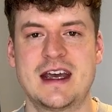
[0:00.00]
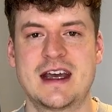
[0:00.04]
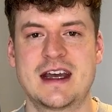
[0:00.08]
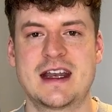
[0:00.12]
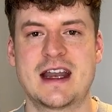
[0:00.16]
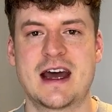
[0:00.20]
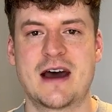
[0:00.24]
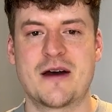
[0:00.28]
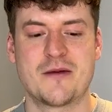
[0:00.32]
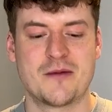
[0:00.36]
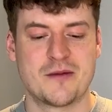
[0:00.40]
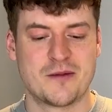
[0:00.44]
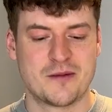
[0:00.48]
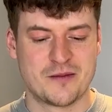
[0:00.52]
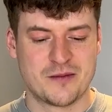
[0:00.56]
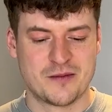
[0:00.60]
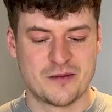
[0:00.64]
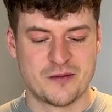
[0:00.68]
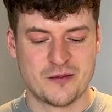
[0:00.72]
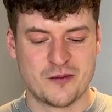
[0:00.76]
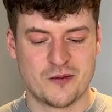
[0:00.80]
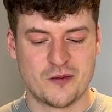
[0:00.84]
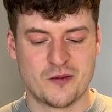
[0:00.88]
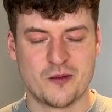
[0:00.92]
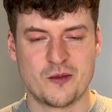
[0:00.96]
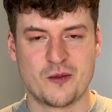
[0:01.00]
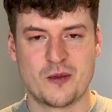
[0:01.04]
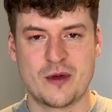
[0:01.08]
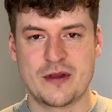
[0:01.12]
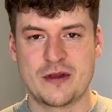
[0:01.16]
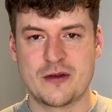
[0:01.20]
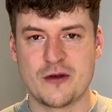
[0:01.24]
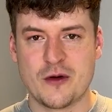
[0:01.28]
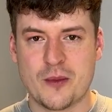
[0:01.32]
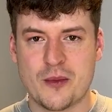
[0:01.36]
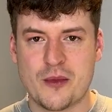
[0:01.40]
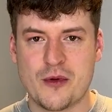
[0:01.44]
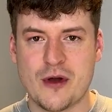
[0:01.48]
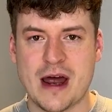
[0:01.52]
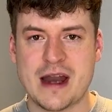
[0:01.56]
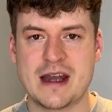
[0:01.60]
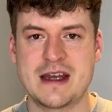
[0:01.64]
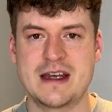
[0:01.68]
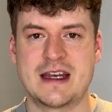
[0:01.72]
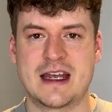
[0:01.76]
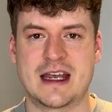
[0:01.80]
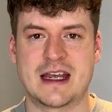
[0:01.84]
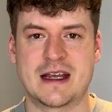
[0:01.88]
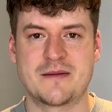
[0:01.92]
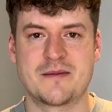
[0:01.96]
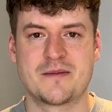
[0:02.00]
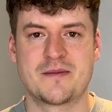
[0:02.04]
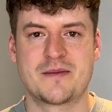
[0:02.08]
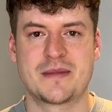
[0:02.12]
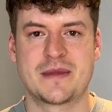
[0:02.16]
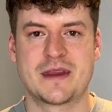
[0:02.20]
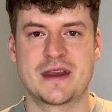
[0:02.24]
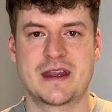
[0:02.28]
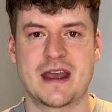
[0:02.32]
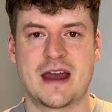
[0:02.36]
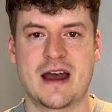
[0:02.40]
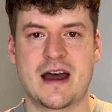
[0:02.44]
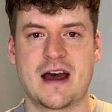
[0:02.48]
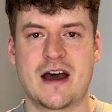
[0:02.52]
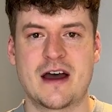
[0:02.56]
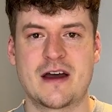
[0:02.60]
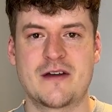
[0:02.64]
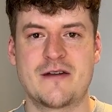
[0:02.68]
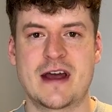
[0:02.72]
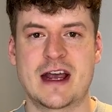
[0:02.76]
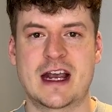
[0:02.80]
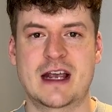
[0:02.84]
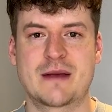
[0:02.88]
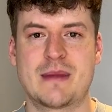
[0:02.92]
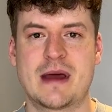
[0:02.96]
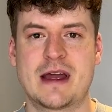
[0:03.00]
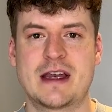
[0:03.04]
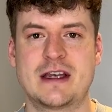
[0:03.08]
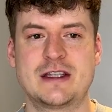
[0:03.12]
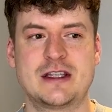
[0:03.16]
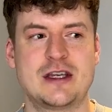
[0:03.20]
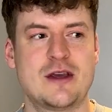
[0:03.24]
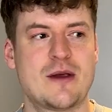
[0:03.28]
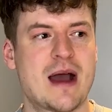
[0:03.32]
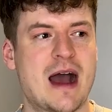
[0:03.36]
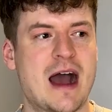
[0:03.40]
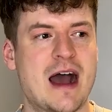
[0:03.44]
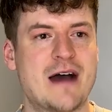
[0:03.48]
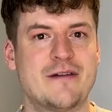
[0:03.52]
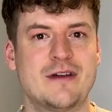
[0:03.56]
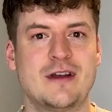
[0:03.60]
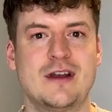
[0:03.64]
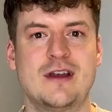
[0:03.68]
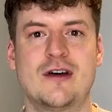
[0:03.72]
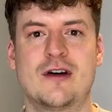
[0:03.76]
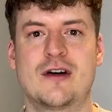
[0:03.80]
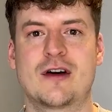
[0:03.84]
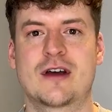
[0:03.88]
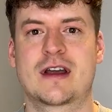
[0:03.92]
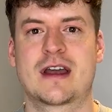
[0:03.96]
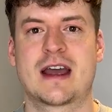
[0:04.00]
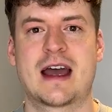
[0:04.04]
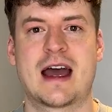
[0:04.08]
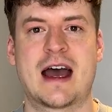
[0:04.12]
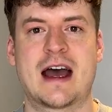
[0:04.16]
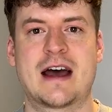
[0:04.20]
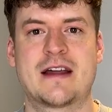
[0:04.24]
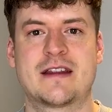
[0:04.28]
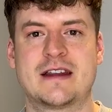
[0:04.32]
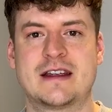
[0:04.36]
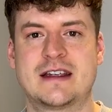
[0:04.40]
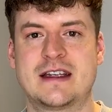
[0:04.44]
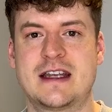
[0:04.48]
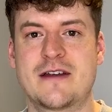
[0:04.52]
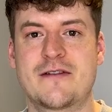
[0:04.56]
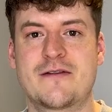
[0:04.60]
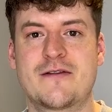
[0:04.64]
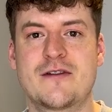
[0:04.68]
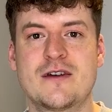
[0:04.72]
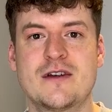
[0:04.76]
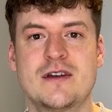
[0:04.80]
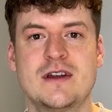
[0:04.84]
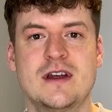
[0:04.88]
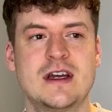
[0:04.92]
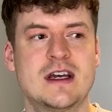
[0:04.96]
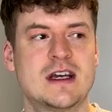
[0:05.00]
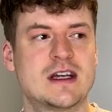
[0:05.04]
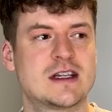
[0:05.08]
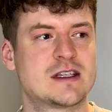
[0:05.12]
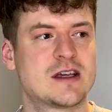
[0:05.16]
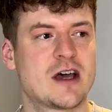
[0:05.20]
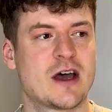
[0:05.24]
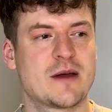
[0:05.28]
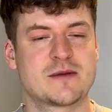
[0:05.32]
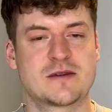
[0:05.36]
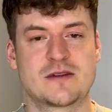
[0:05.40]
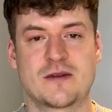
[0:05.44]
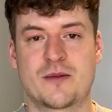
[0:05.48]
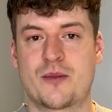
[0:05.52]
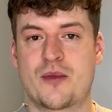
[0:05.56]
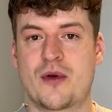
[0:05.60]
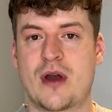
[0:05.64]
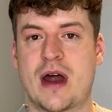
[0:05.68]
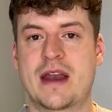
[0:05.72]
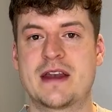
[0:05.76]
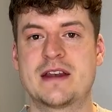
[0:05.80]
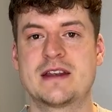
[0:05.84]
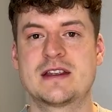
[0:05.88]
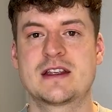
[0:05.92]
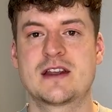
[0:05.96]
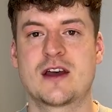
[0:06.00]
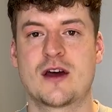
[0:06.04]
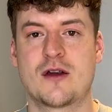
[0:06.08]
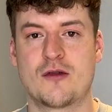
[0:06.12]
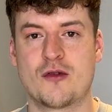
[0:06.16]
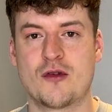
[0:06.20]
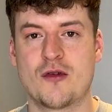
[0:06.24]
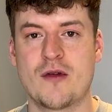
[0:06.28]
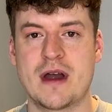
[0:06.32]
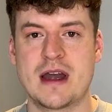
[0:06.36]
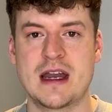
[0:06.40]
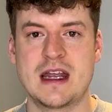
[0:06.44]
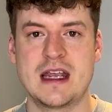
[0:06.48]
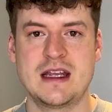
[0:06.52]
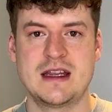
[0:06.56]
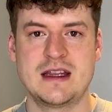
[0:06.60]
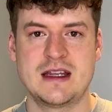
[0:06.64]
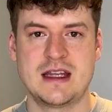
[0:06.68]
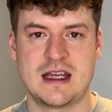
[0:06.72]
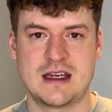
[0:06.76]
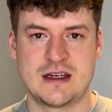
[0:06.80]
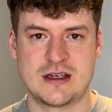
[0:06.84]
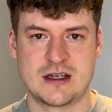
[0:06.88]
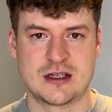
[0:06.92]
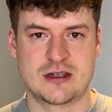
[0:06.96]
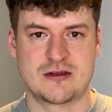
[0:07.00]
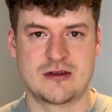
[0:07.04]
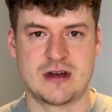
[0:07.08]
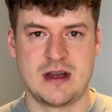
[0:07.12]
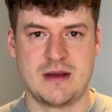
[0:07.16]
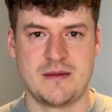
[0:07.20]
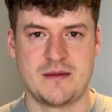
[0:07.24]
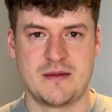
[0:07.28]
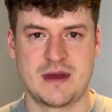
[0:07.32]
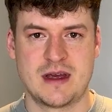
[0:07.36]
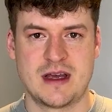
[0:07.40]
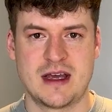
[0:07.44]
Now, with your branding, I recommend you have a look at the different types of brands that are already in the industry